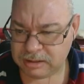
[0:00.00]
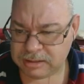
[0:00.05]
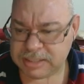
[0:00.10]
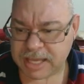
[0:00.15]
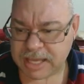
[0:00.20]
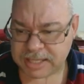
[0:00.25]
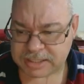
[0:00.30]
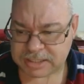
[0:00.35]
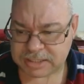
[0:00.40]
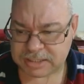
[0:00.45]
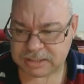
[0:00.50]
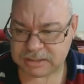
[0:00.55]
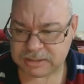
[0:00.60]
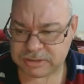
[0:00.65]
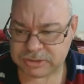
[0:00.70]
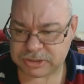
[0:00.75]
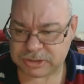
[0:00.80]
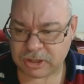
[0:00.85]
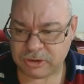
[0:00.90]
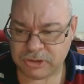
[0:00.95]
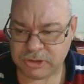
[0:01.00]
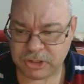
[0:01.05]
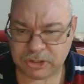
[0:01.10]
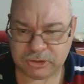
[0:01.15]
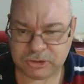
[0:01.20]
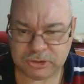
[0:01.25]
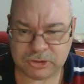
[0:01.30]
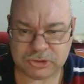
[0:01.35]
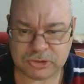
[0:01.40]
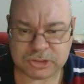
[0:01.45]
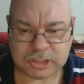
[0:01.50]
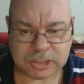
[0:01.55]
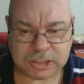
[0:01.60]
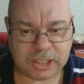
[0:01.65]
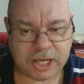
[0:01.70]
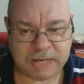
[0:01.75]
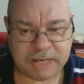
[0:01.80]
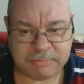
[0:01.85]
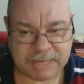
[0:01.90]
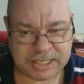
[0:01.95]
Yes, so you could use the
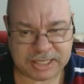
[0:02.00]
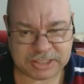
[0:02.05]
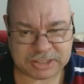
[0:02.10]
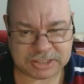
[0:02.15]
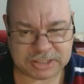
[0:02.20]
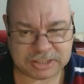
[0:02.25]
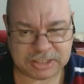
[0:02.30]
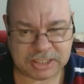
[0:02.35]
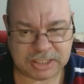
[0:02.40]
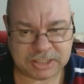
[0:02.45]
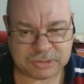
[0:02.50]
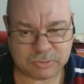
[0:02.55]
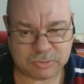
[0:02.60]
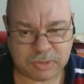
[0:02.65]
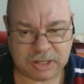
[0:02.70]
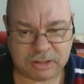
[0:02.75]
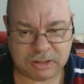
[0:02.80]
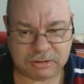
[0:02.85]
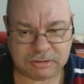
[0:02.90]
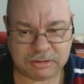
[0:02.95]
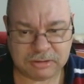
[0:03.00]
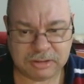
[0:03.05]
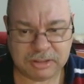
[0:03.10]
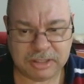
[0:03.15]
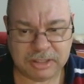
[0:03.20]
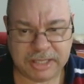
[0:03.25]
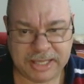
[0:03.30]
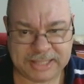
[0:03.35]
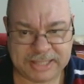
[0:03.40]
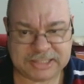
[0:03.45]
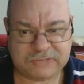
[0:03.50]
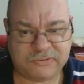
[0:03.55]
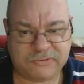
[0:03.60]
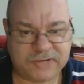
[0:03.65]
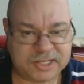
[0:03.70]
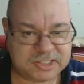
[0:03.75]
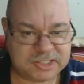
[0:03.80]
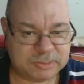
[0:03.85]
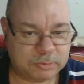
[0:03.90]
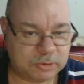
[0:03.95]
light mace as well. It's
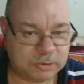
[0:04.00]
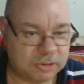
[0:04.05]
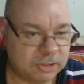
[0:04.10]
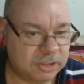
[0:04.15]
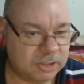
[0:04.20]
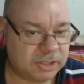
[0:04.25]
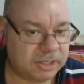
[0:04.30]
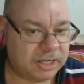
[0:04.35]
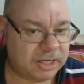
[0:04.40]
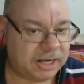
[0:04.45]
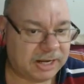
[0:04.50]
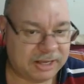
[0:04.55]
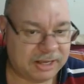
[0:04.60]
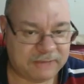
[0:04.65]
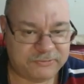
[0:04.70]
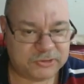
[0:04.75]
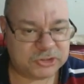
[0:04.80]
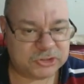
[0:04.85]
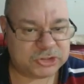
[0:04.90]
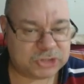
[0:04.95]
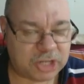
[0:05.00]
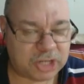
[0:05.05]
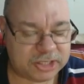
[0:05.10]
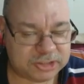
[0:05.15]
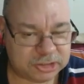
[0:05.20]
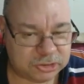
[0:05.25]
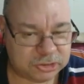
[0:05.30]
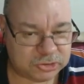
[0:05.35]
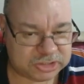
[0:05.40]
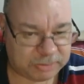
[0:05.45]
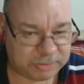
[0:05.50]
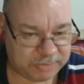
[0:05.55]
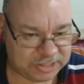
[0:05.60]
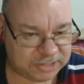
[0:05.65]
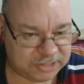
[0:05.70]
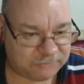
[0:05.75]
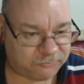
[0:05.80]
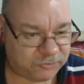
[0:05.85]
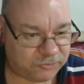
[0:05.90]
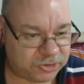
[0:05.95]
finessable. If you decided to do
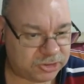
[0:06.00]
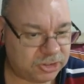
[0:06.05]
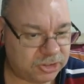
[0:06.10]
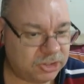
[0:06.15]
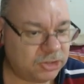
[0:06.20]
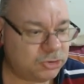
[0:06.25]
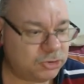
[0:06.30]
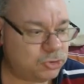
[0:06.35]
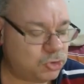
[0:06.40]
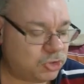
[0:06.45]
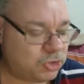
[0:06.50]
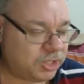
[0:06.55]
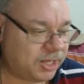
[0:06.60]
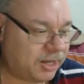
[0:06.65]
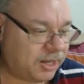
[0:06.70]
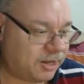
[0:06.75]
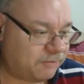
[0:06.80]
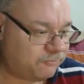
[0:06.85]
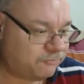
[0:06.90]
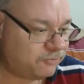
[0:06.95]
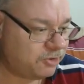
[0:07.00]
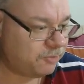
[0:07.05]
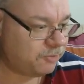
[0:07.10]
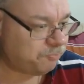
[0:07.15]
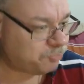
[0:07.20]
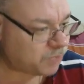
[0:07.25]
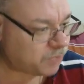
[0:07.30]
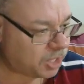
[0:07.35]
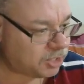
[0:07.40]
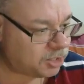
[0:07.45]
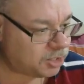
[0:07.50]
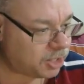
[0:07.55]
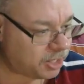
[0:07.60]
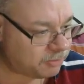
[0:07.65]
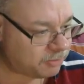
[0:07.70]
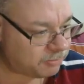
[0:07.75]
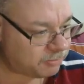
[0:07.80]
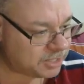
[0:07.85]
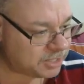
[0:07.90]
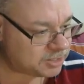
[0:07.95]
something different, you could have a
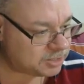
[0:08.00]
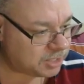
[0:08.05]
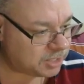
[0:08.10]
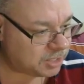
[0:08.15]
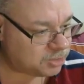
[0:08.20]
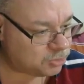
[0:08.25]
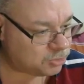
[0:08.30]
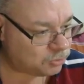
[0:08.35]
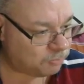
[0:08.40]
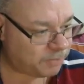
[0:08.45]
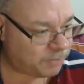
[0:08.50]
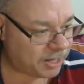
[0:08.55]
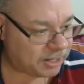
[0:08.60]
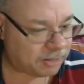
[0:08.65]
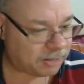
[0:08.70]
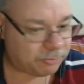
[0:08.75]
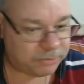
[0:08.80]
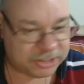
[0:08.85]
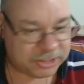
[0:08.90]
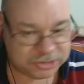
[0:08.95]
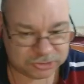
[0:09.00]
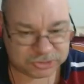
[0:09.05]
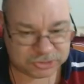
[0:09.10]
light mace as your backup, as